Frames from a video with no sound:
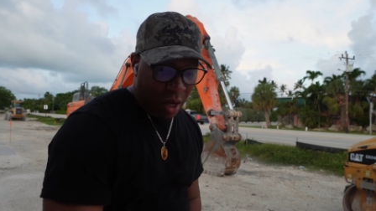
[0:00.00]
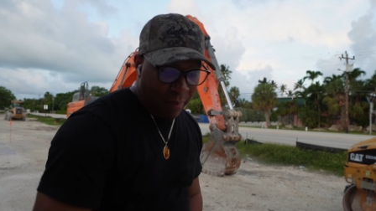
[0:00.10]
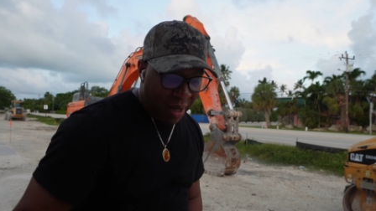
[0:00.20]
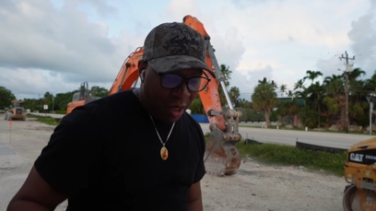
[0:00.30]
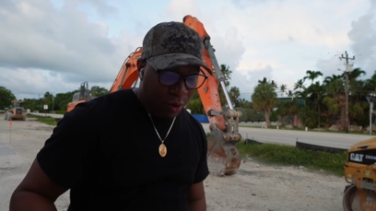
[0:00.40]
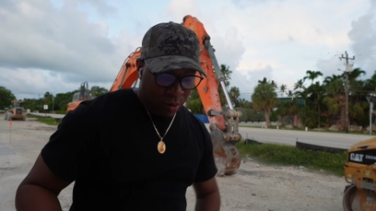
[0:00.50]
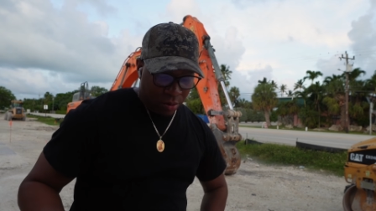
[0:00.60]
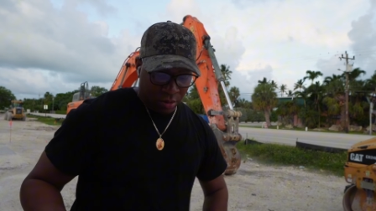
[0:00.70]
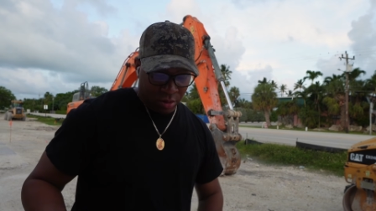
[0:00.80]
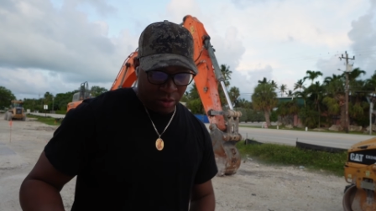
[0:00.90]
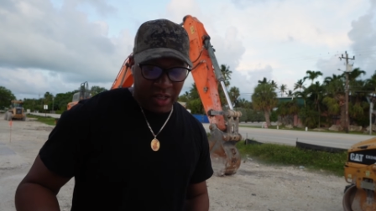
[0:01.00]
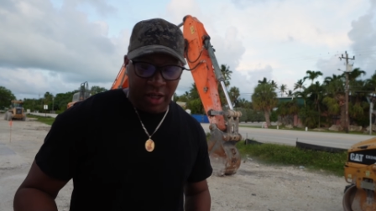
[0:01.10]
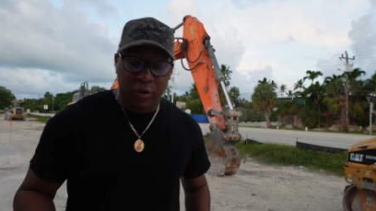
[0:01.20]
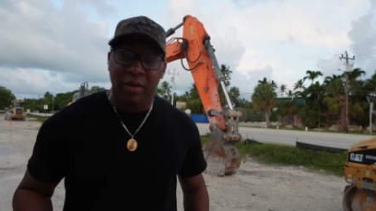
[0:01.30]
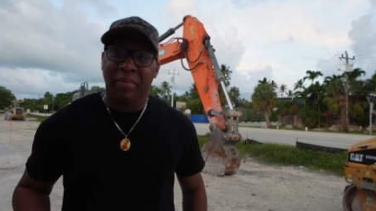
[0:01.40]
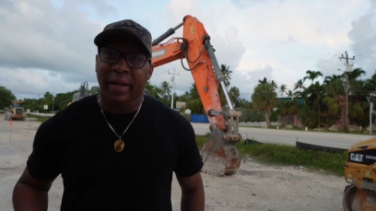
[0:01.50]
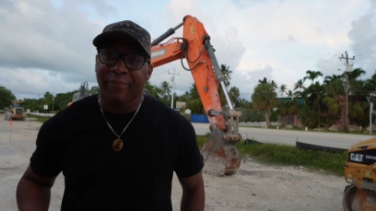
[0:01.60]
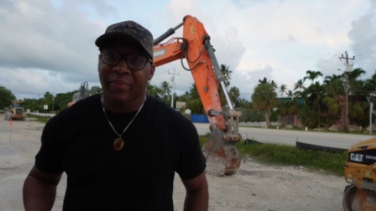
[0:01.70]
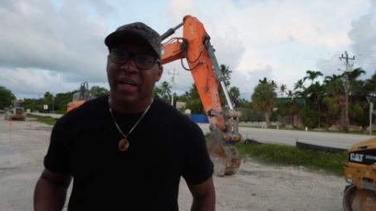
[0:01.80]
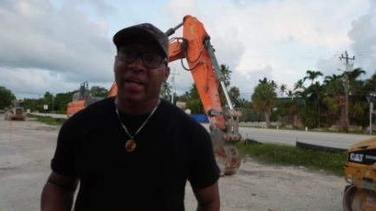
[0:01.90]
about the equipment
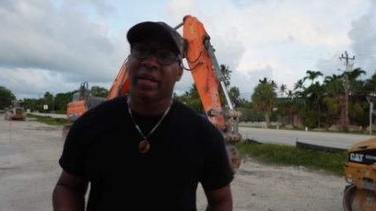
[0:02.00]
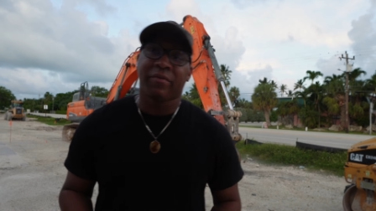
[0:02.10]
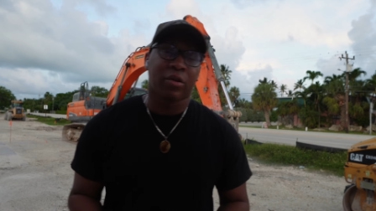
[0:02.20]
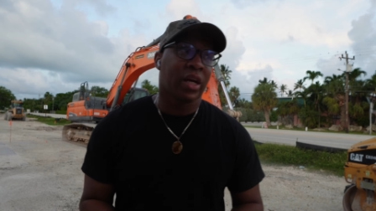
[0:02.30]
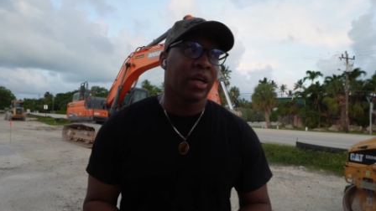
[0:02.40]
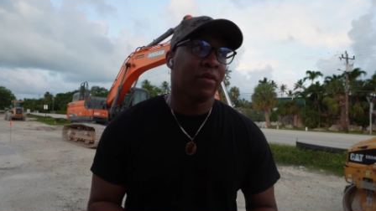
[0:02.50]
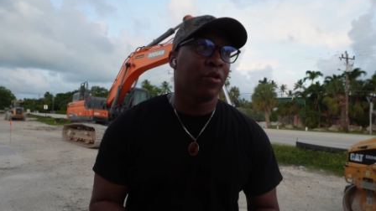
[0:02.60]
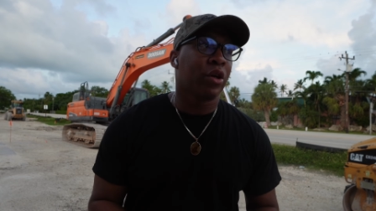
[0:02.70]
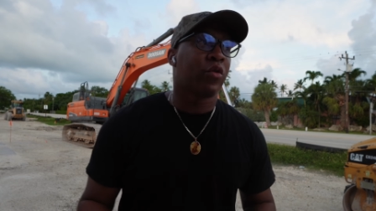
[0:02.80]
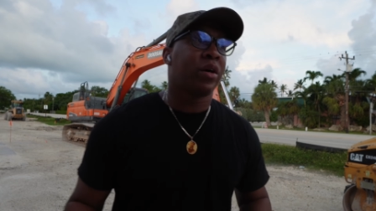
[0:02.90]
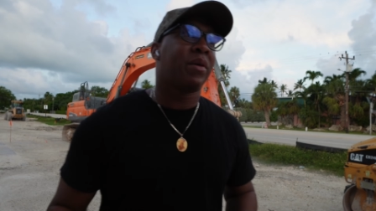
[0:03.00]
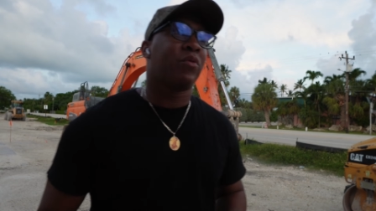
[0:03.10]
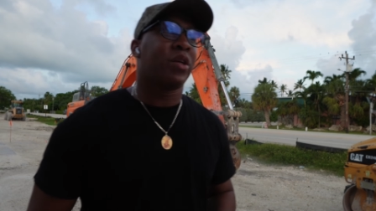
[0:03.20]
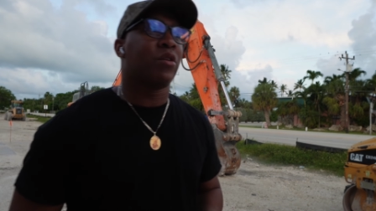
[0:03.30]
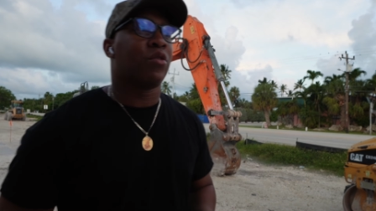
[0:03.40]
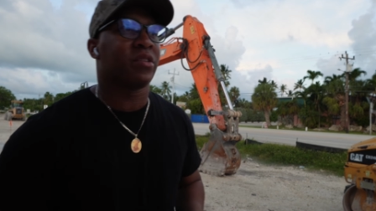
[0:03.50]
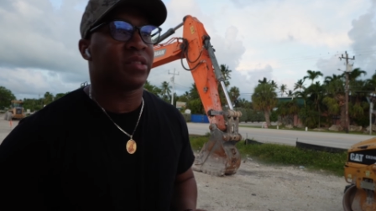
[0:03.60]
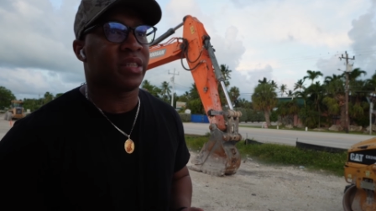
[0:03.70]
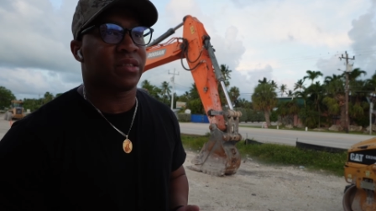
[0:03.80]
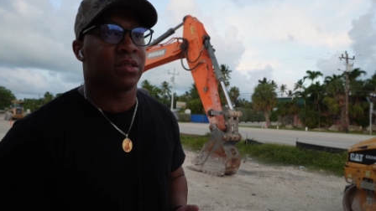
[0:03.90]
that they give you equipment when you're in
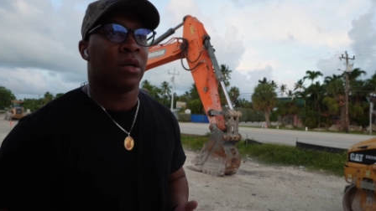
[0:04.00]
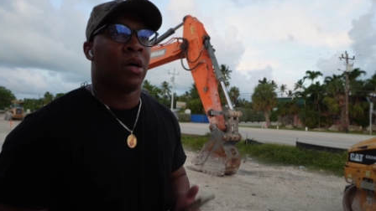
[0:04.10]
orientation.